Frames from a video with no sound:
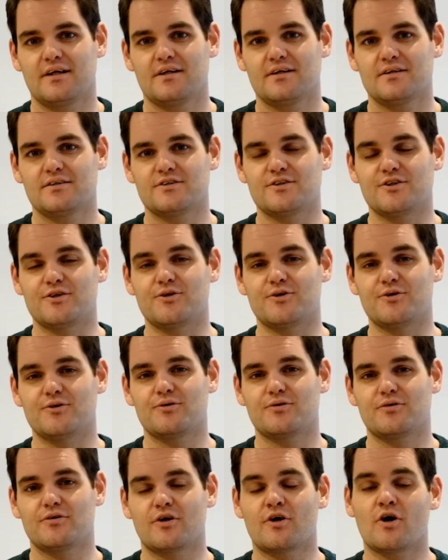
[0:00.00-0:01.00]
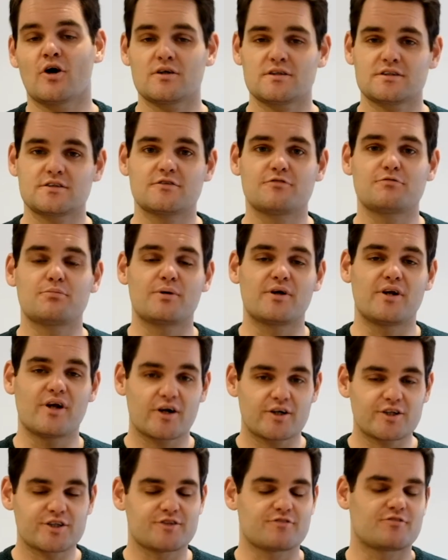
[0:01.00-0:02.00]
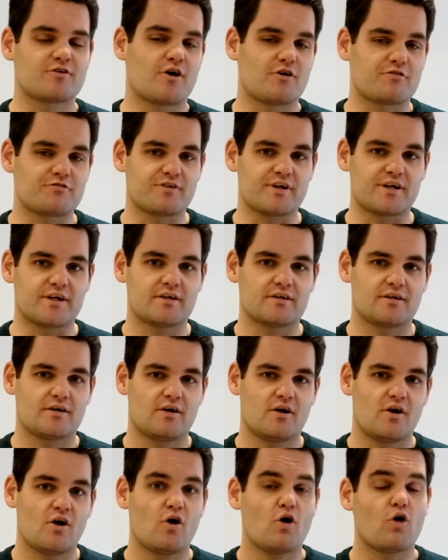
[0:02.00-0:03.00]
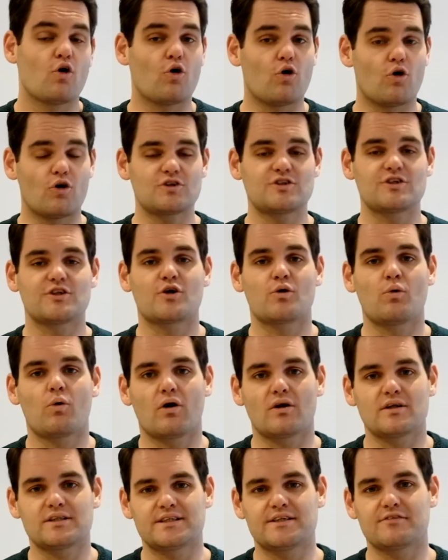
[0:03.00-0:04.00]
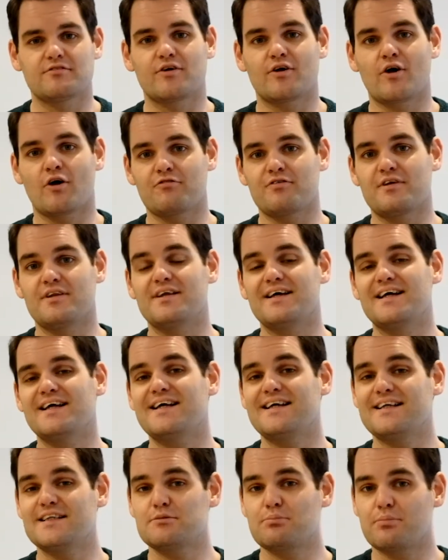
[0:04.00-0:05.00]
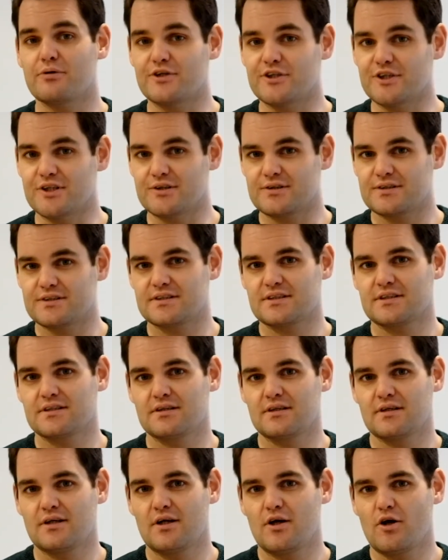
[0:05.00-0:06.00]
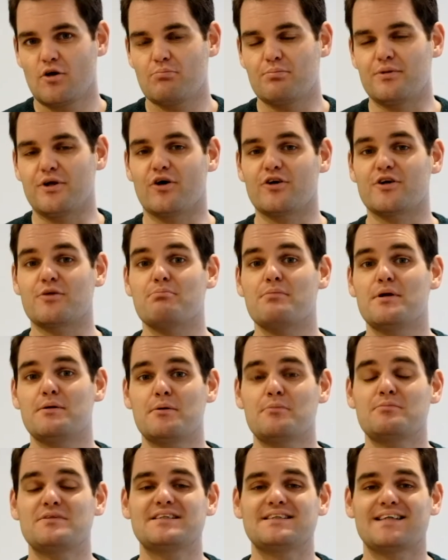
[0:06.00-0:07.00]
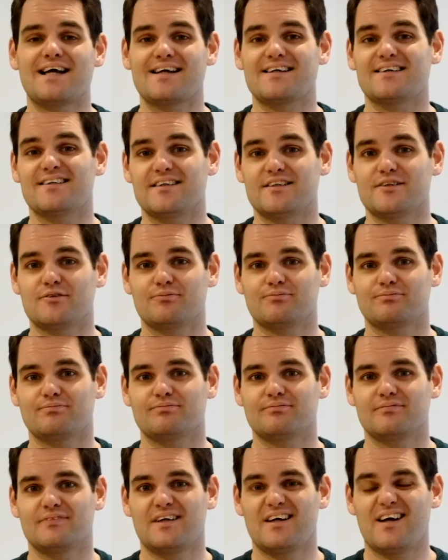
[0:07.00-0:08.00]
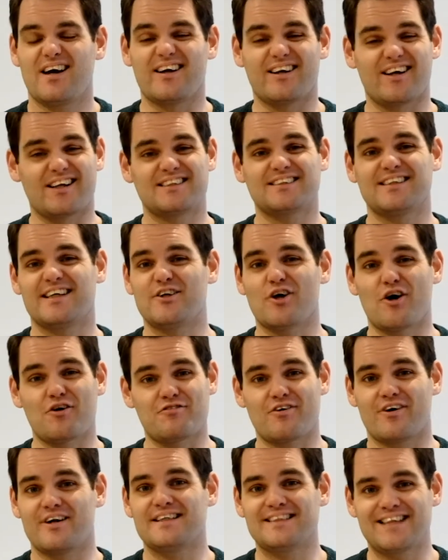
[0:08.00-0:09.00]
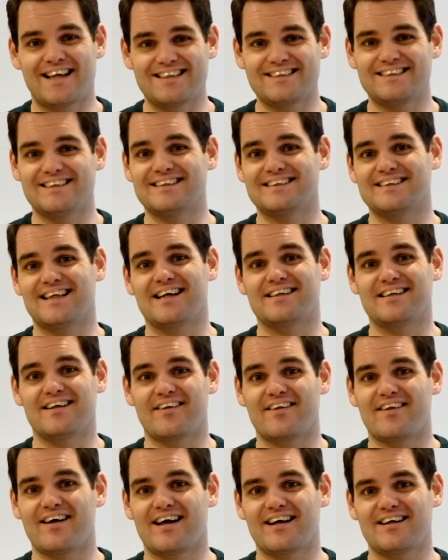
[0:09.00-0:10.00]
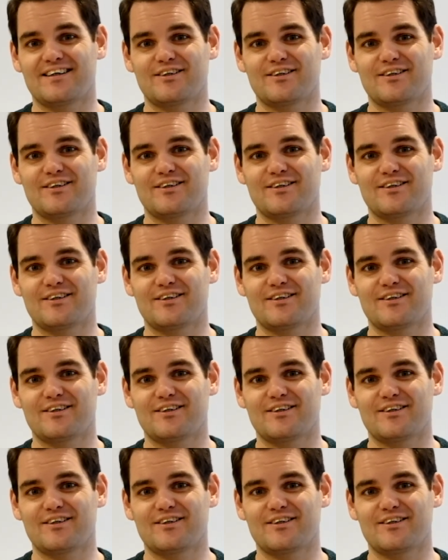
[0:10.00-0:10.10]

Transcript: to the cost of production of coffee or to the quality of the coffee that is produced beyond a minimum standard, and I'd say not a very tasty standard at that.